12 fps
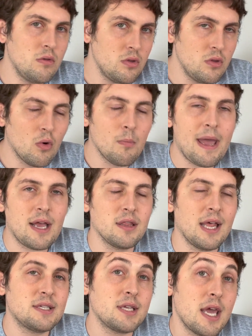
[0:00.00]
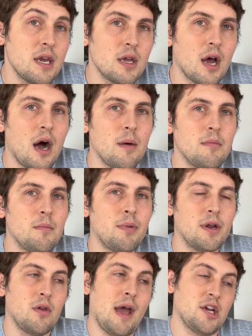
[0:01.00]
you'll make less income,
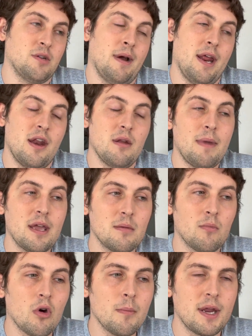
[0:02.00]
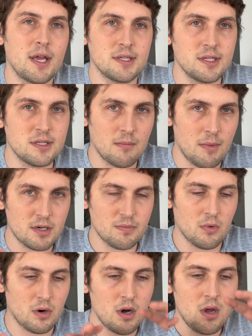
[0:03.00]
but you actually might end up making more money because it's a much
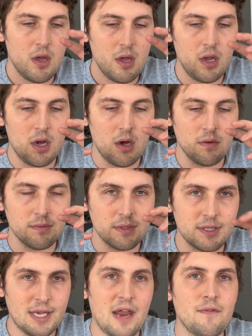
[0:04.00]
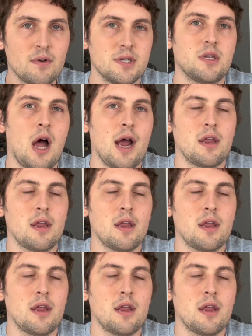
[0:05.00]
more, safer stock.